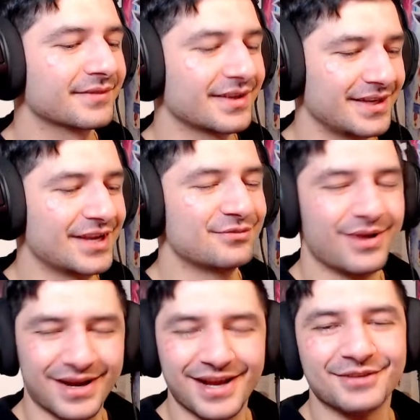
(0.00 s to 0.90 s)
that's
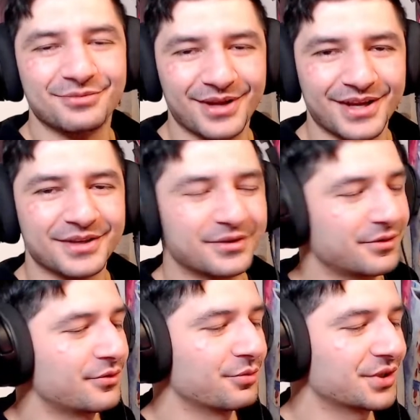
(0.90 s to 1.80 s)
where, that's where.
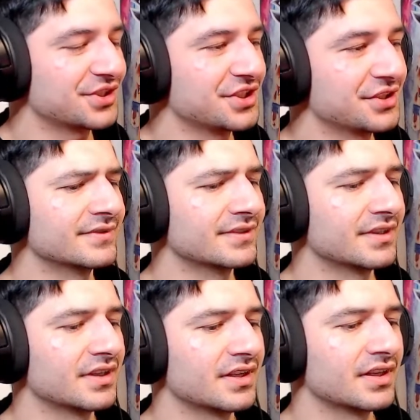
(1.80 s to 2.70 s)
Good, good
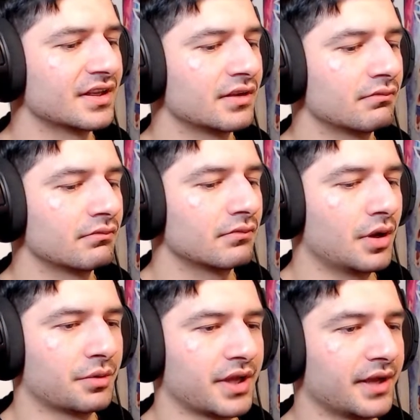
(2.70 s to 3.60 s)

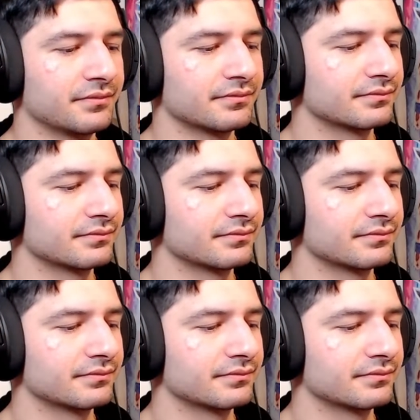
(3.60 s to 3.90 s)
Okay.